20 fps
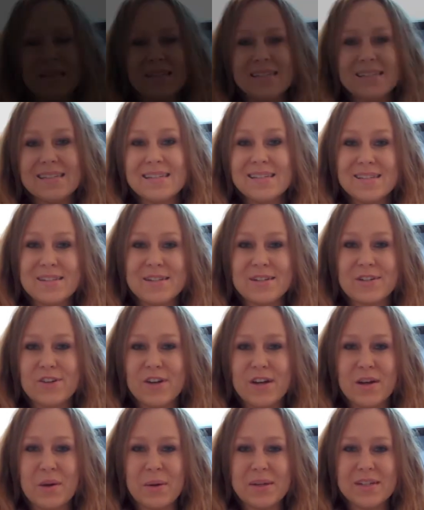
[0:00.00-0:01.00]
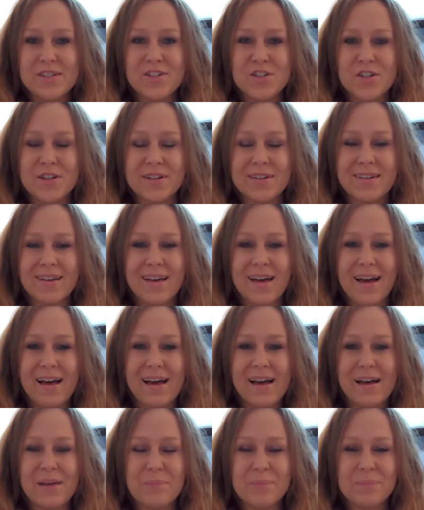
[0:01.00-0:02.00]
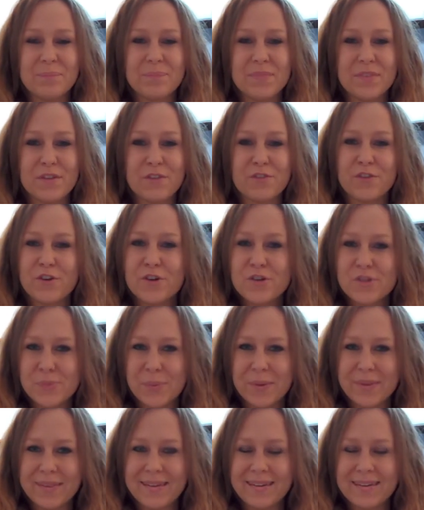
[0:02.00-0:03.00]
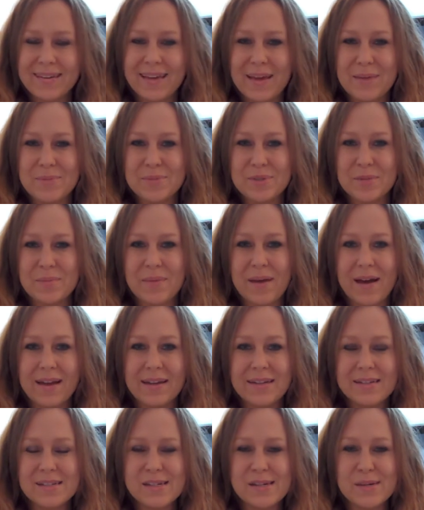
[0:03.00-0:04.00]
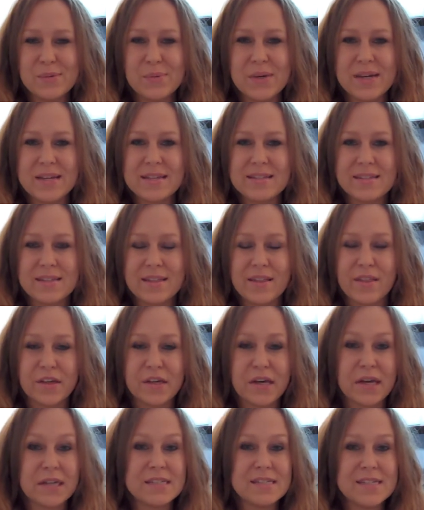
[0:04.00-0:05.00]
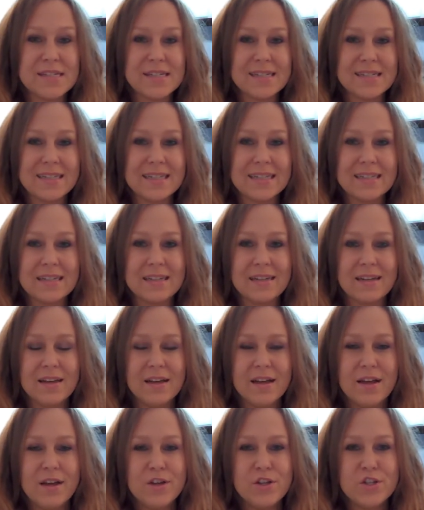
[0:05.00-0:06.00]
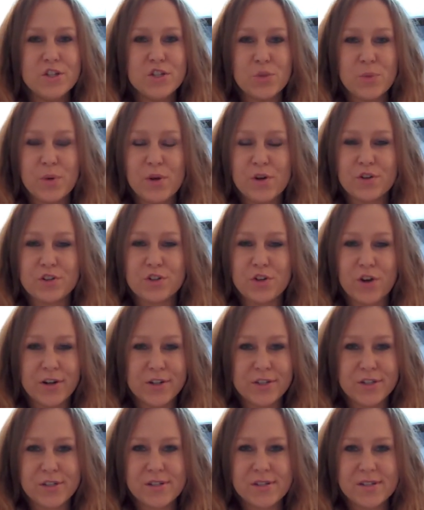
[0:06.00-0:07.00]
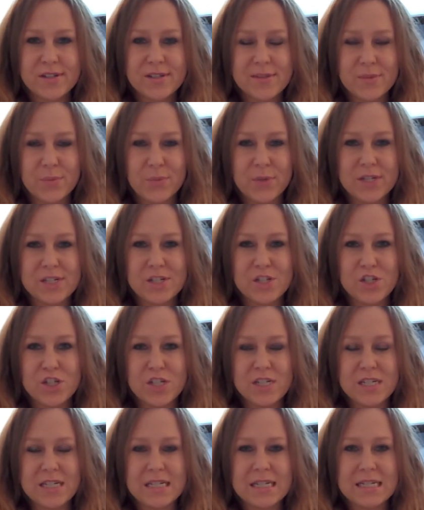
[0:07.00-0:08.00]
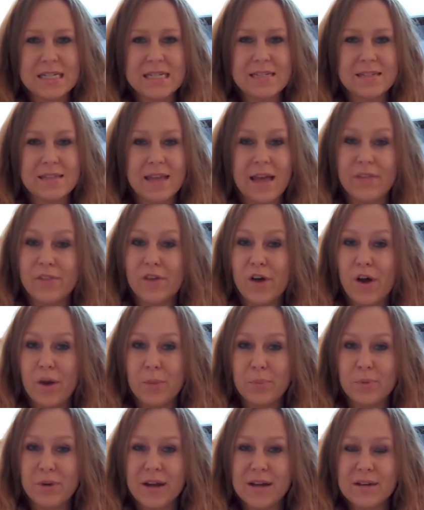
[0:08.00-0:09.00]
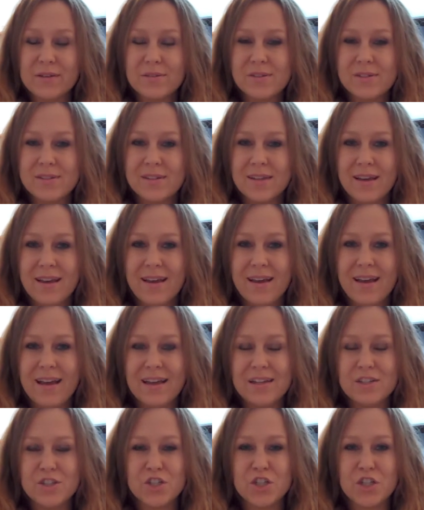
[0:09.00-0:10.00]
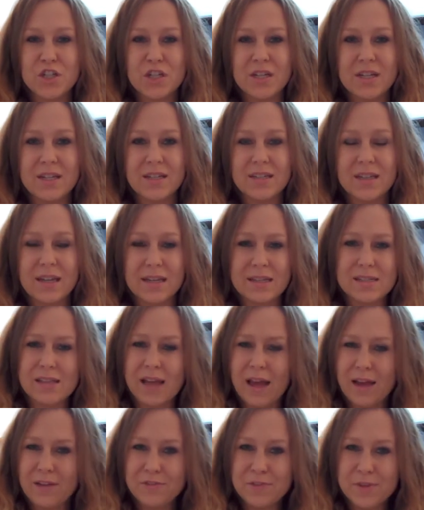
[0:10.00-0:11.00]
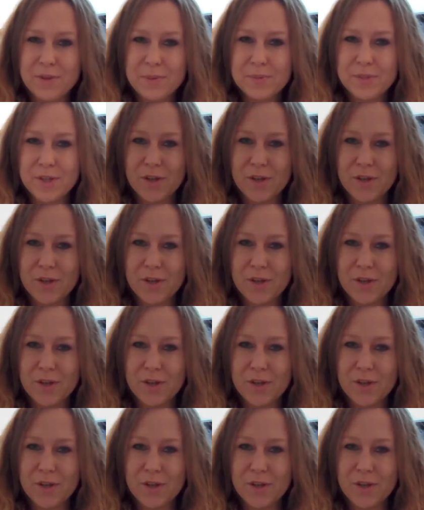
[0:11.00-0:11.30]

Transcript: This is a great question. Um, the first one that came to mind was the cutscene in Tomb Raider Chronicles when she is at the opera house and she like side flips